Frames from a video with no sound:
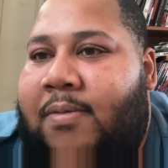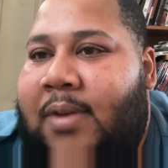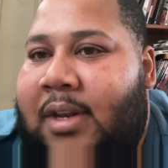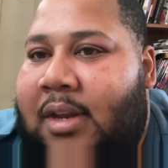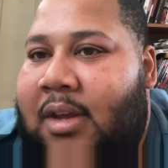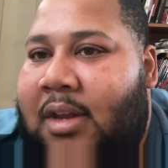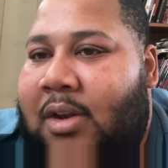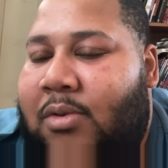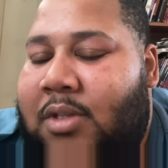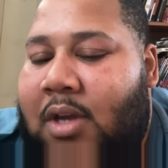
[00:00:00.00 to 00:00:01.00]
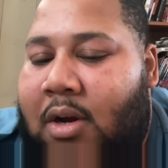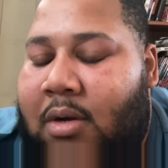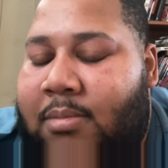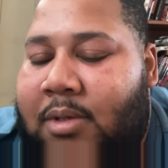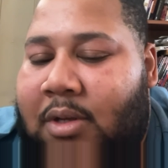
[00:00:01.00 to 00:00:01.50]
in those
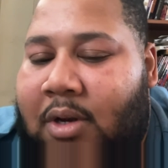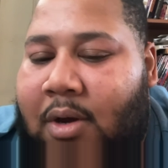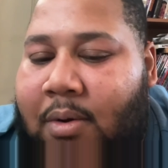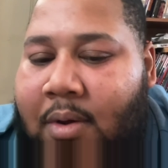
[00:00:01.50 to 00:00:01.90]
terms, you know.